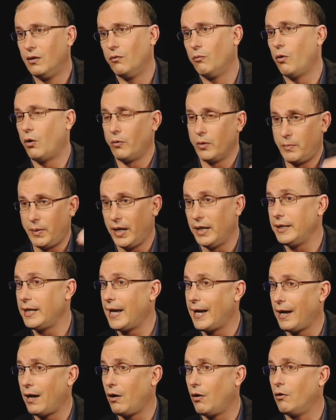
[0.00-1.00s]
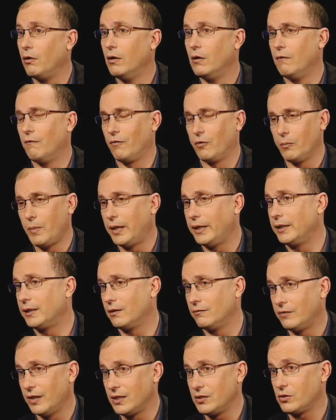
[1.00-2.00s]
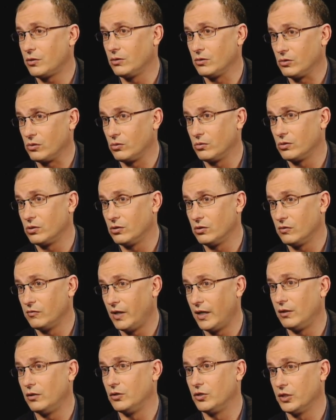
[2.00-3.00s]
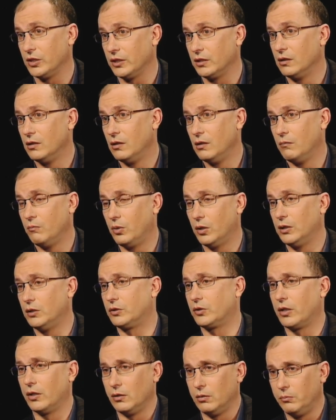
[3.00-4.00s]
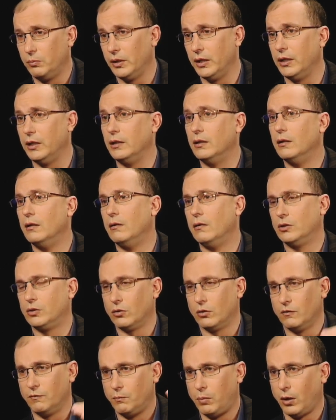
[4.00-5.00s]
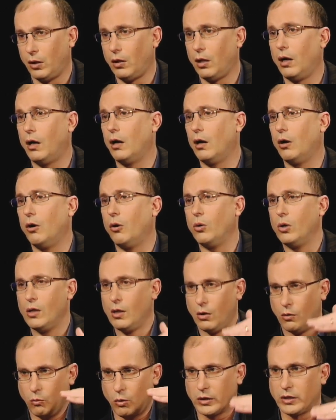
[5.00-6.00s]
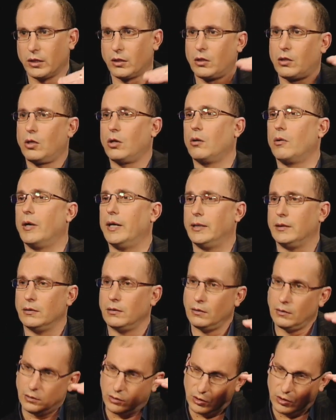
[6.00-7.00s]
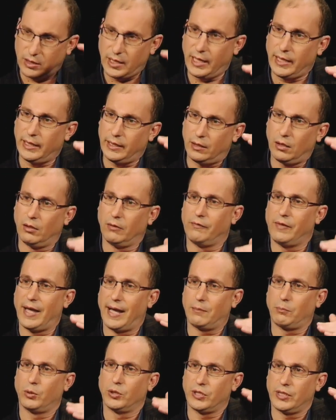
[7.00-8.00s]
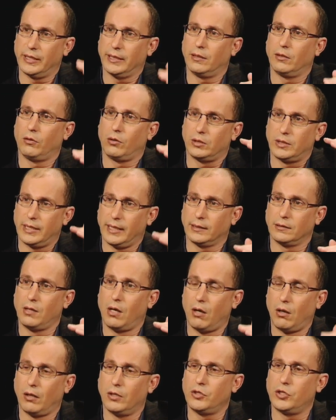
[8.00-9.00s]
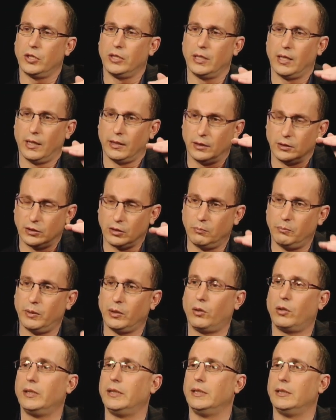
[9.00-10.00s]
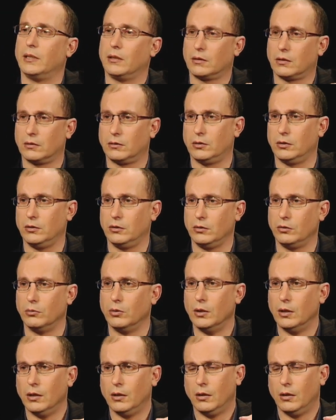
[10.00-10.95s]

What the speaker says: what we pay now for many conventional sources of energy, but it's going to be sort of below what the current state of that particular technology and its ability to